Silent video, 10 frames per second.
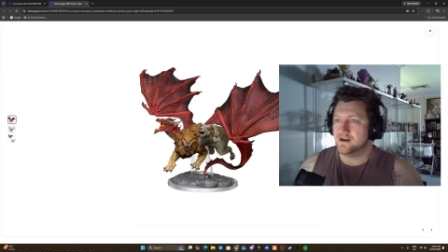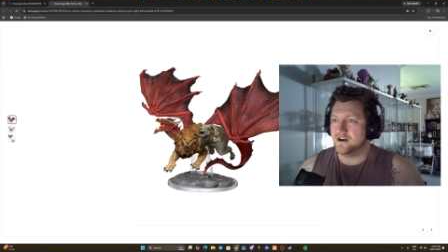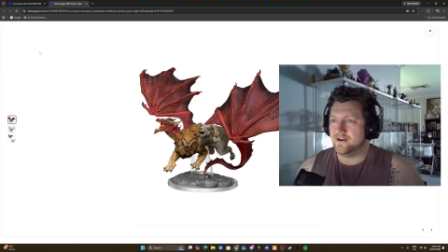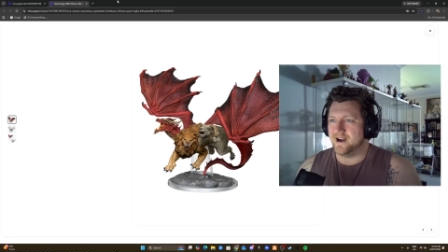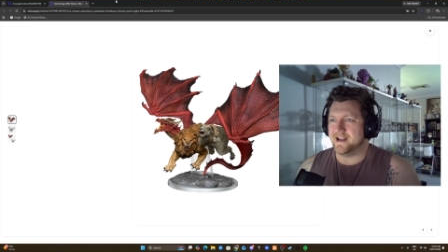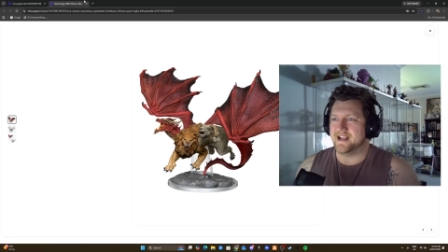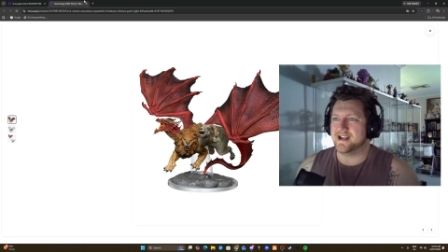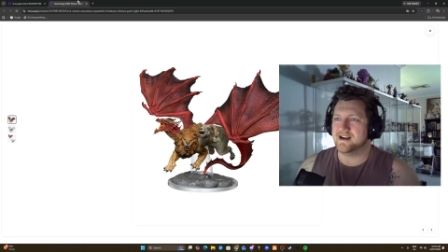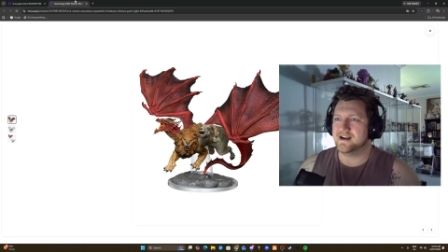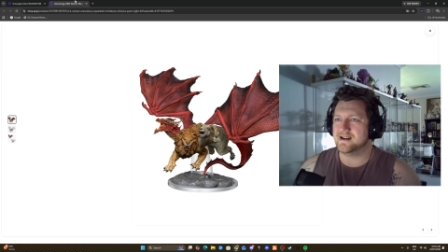Alrighty.
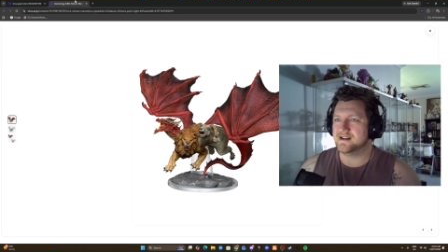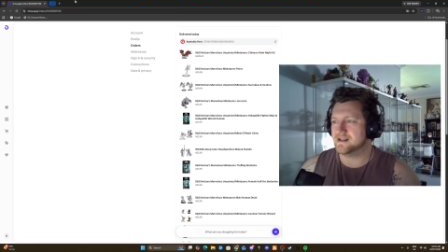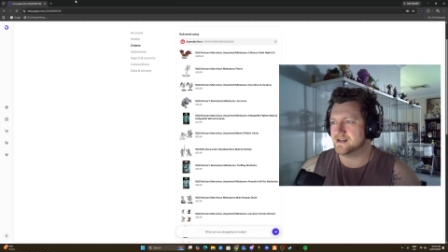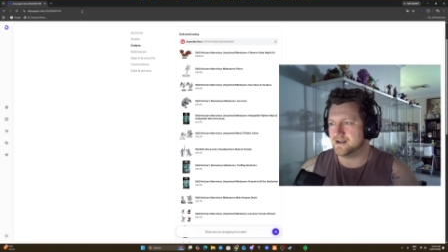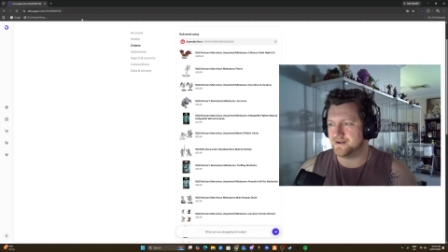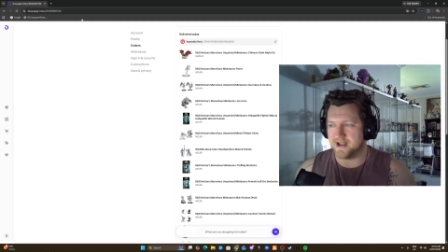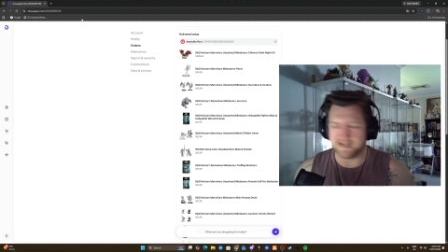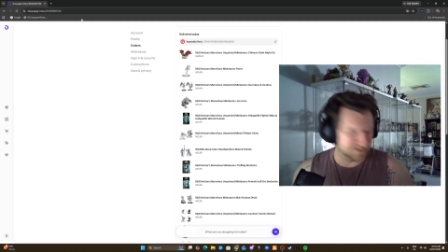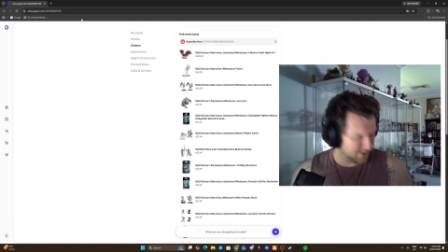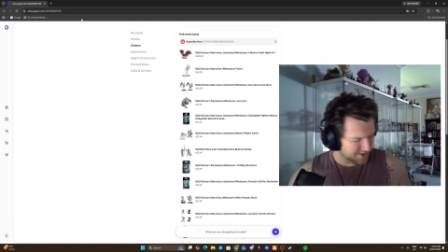
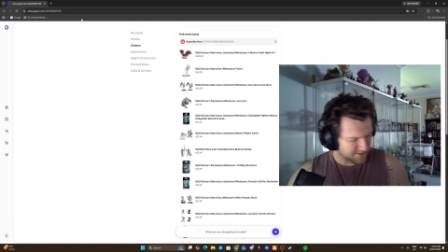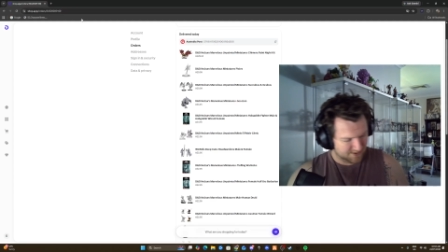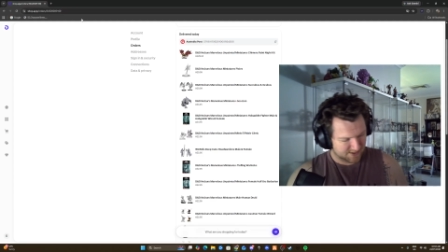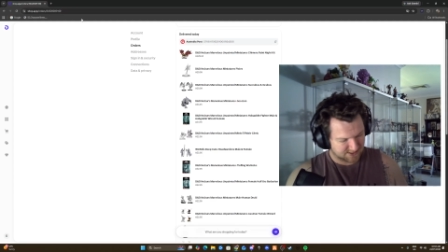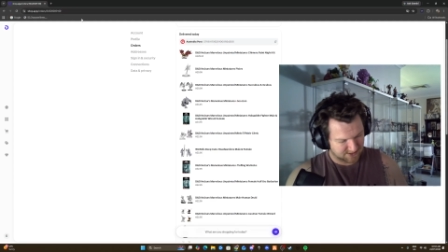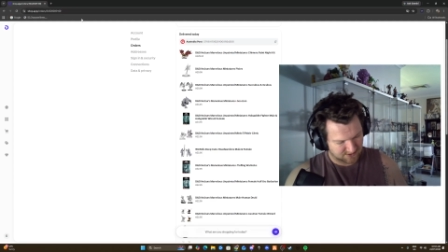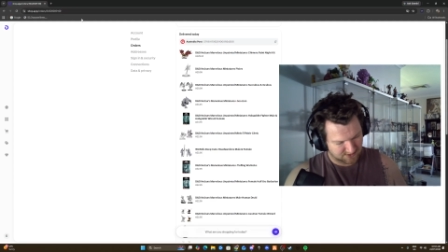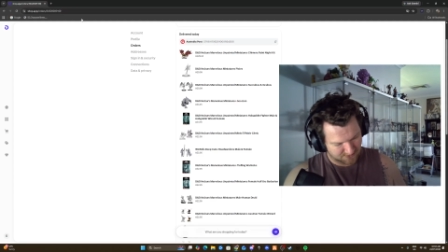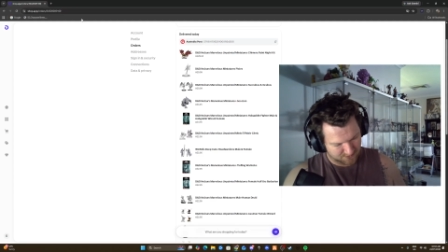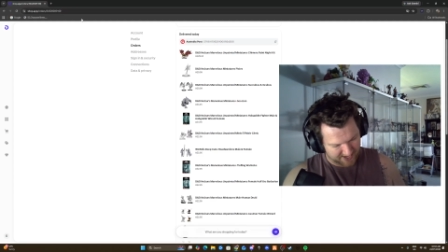Next one
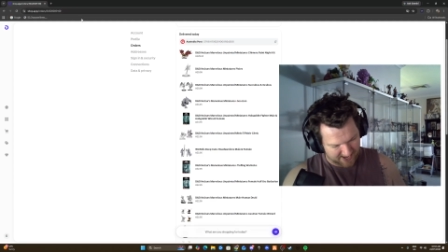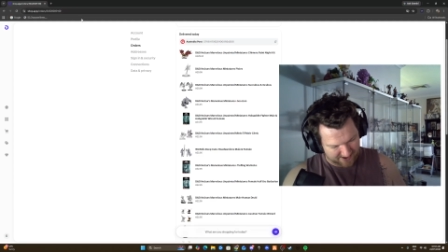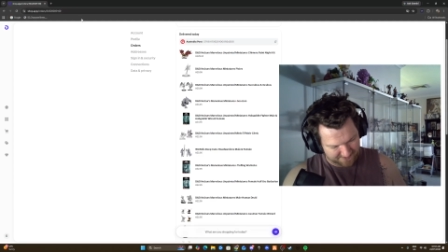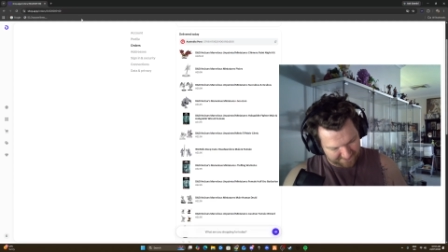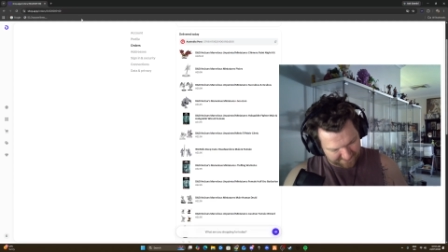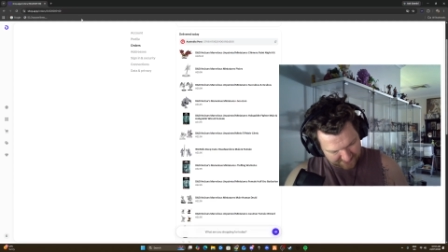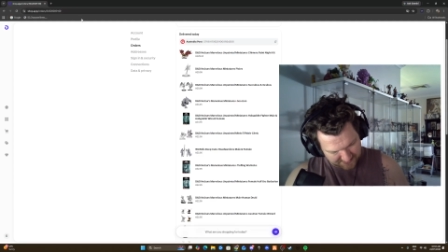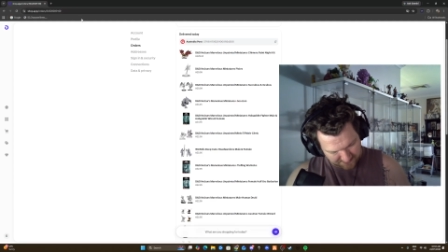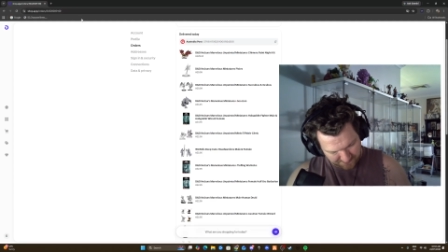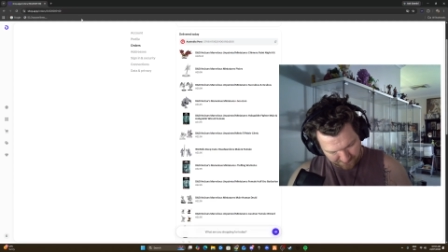we have.
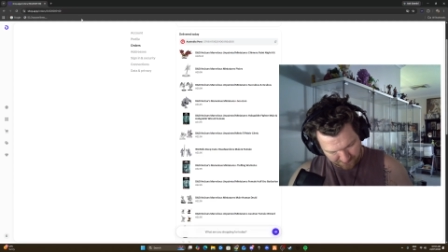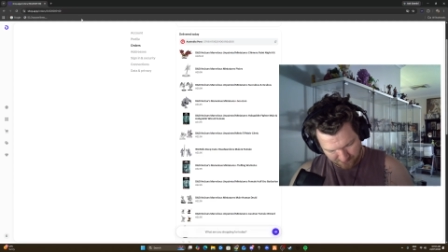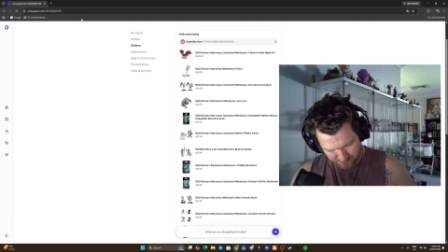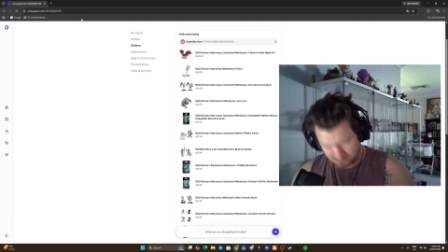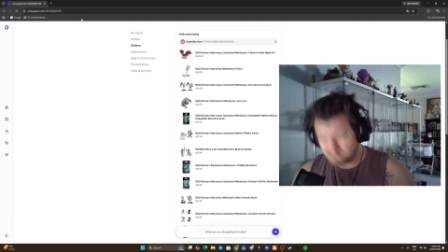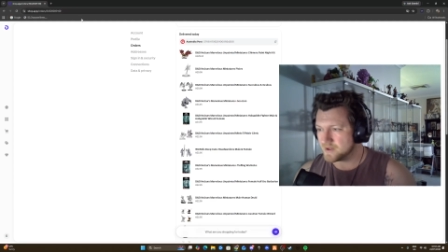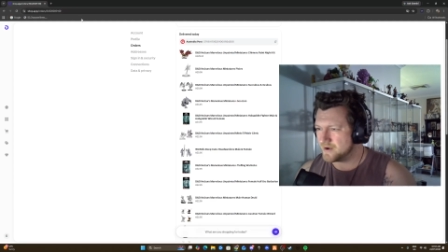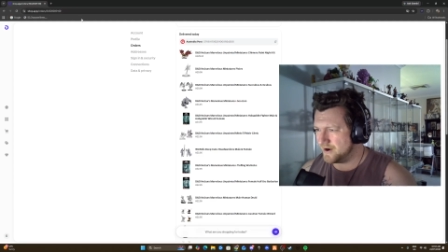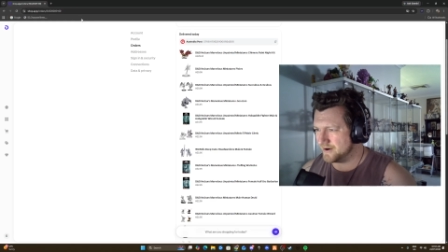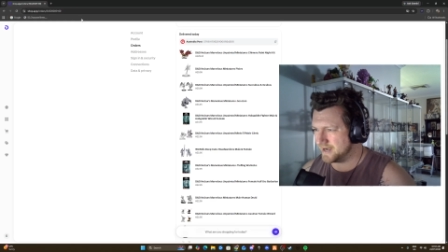
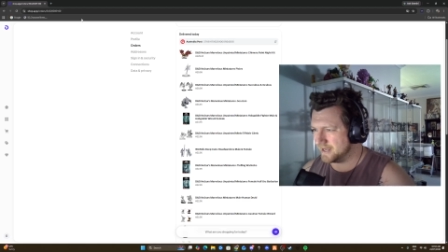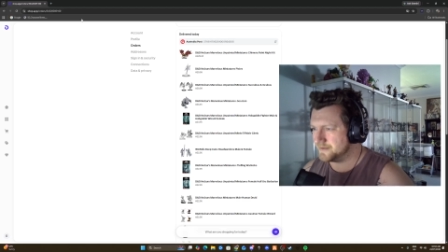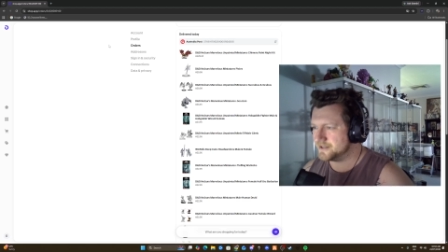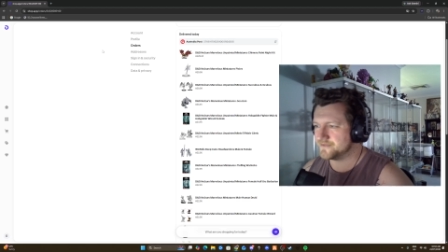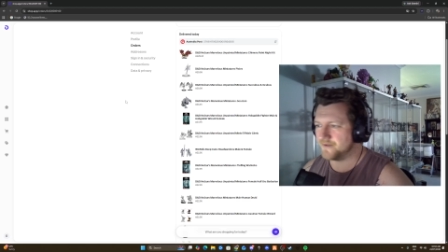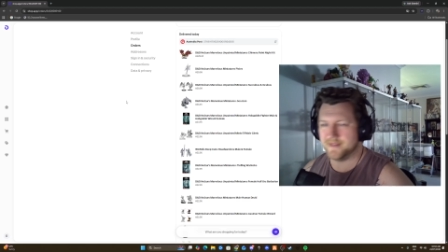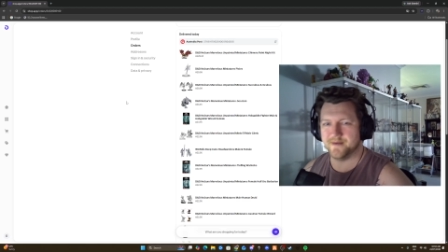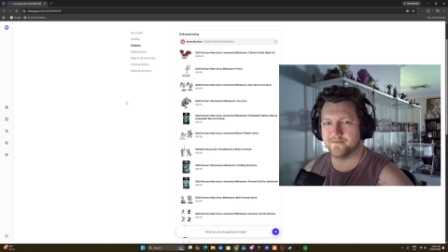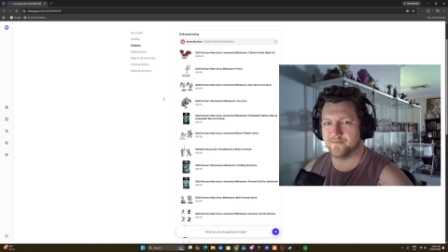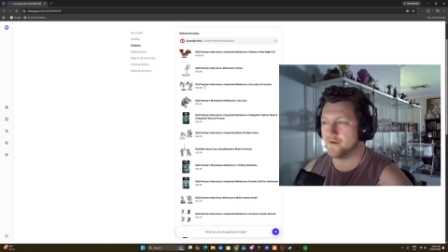Okay, let me just find
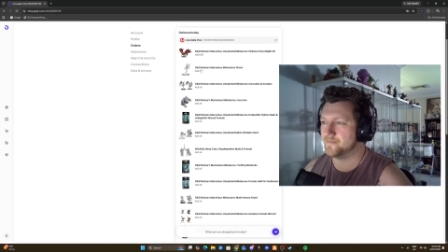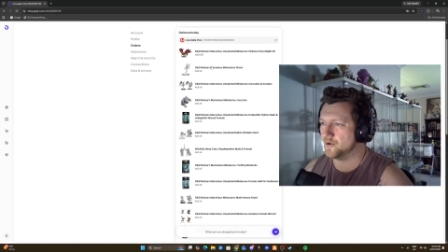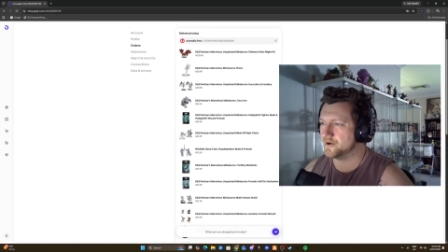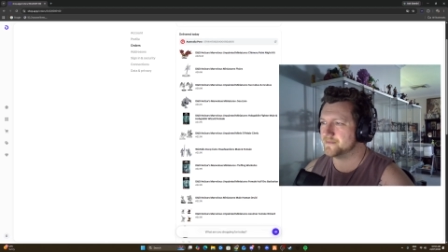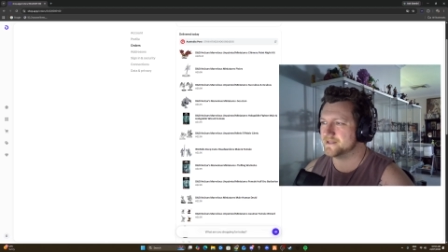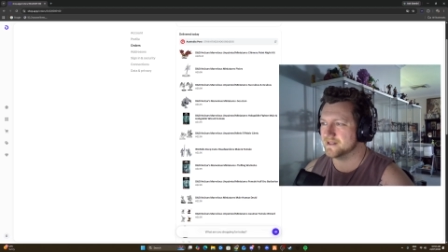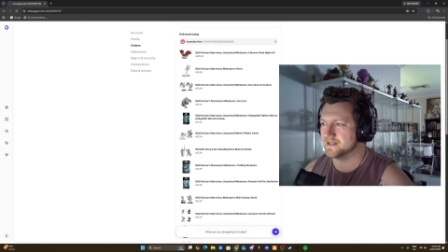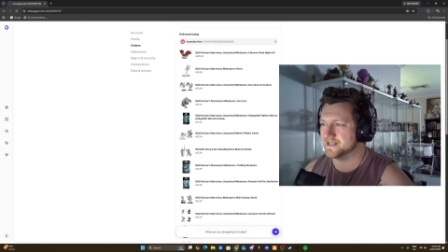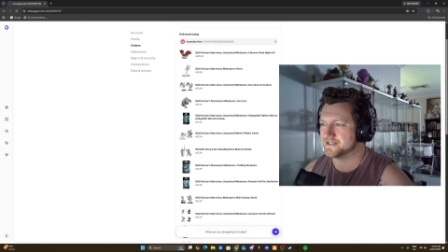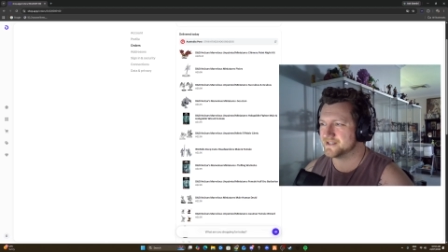them. I brought up the
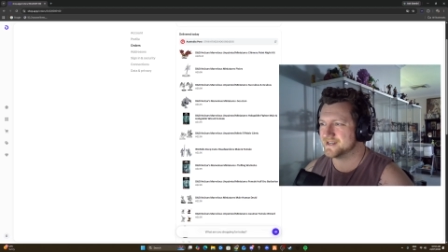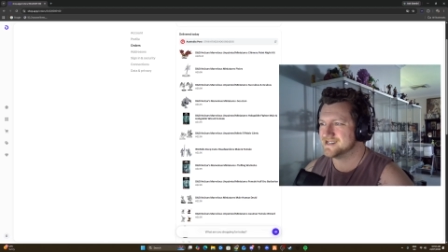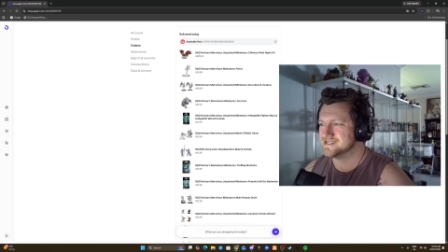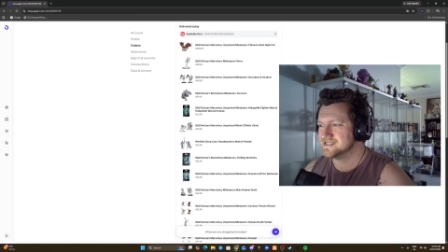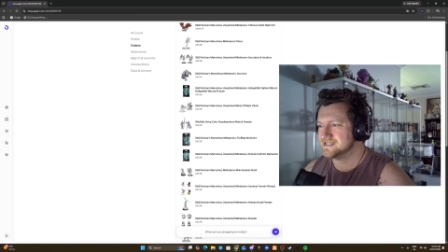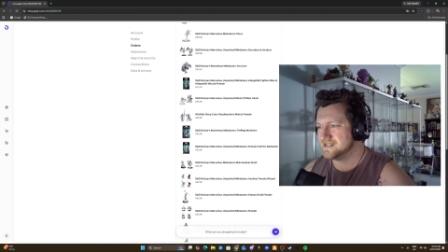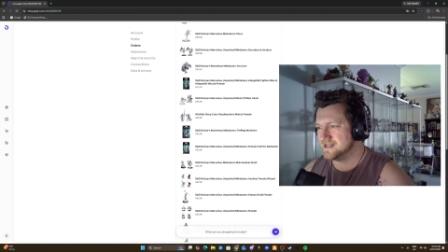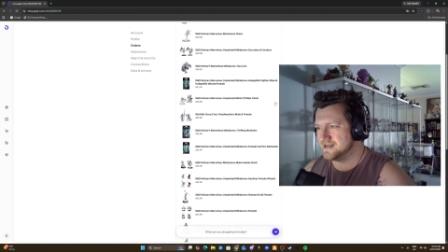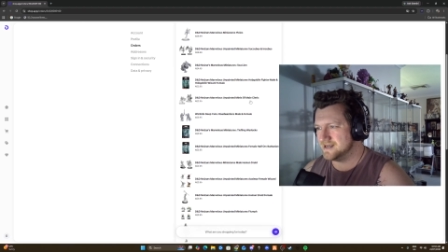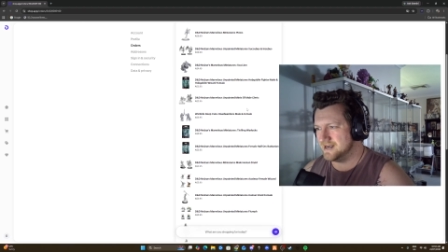list,
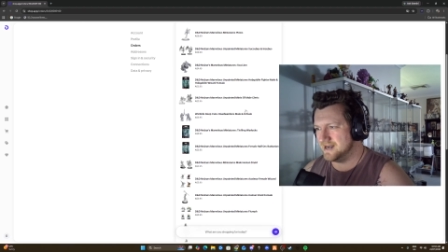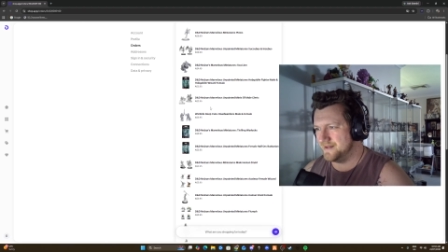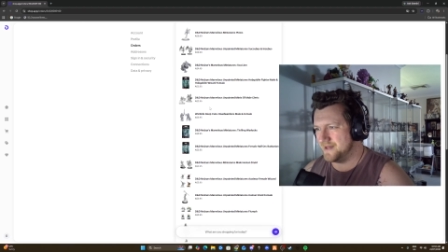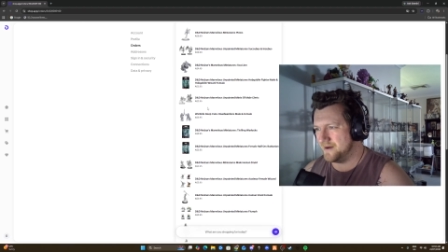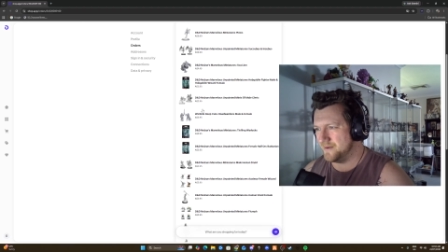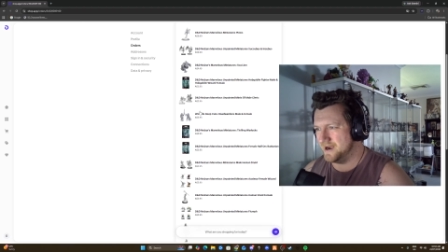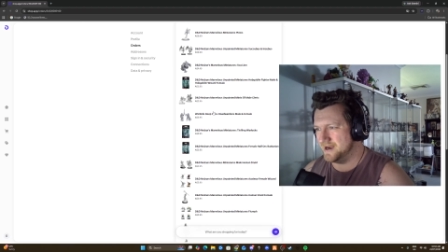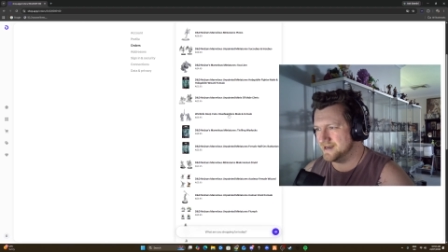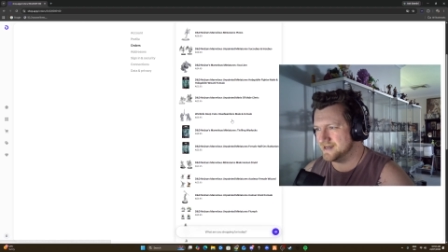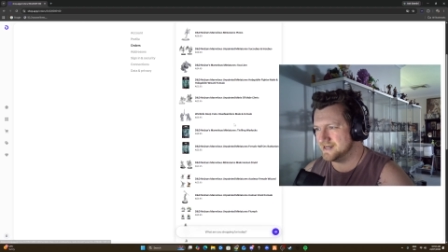and that way,